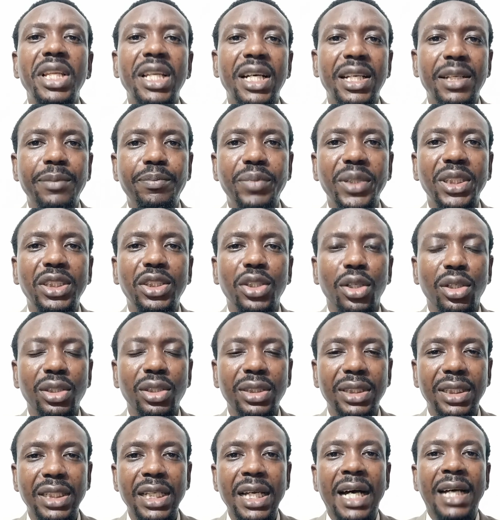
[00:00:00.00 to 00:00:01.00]
at the
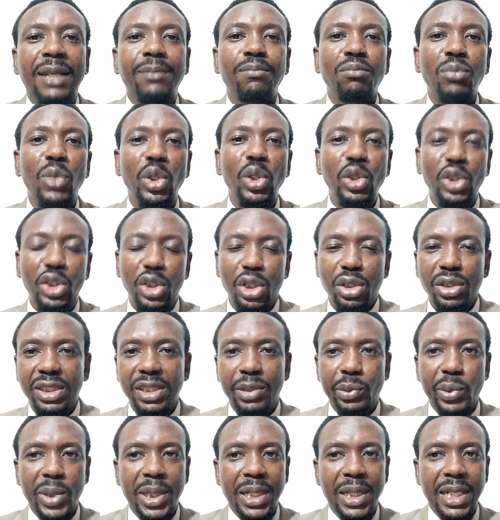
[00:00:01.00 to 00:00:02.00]
pictures, they had motions.
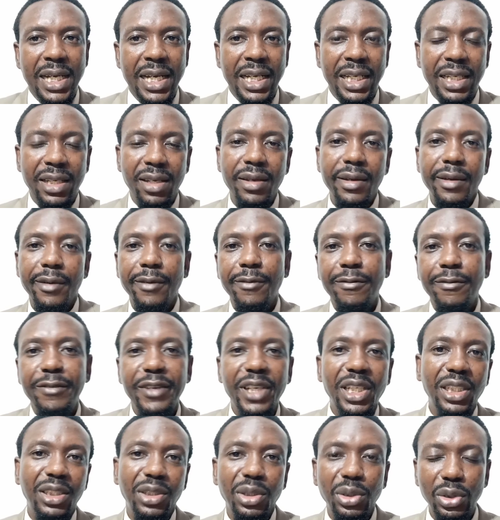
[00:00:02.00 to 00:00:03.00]
They were like
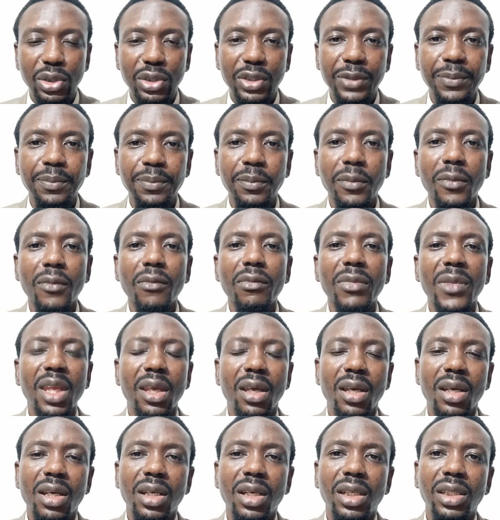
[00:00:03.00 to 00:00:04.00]
videos.
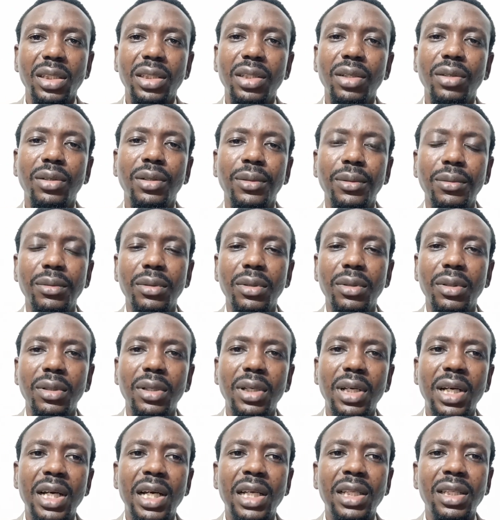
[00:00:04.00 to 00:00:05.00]
So,
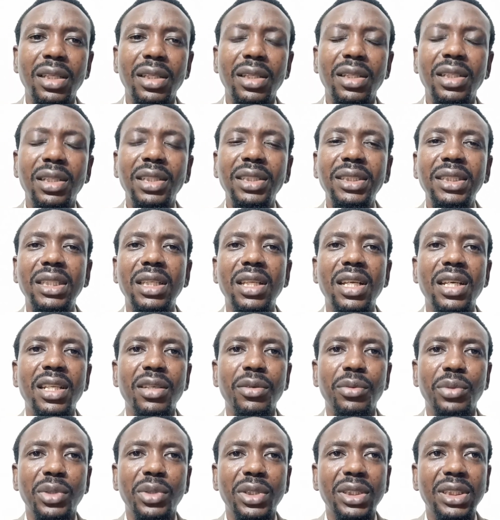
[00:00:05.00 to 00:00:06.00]
and this
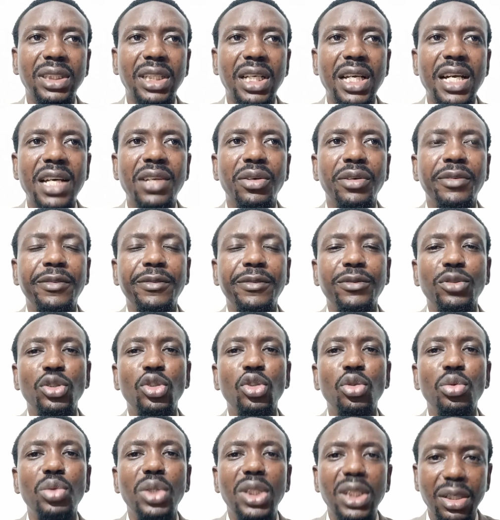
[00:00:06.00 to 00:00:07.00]
lady was kind of
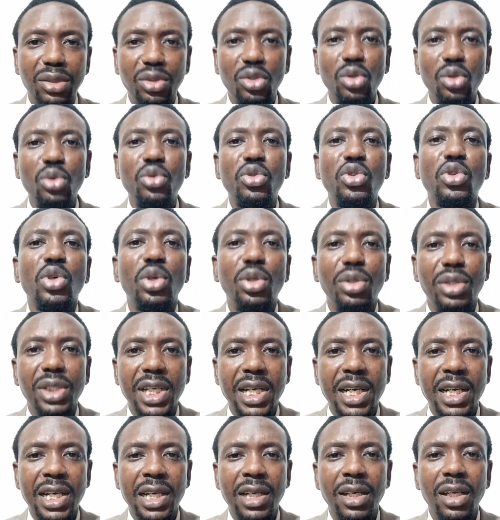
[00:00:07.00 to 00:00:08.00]
doing a
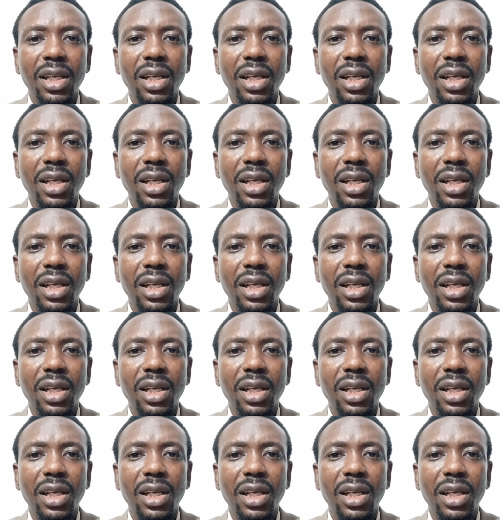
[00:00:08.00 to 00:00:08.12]
tutorial.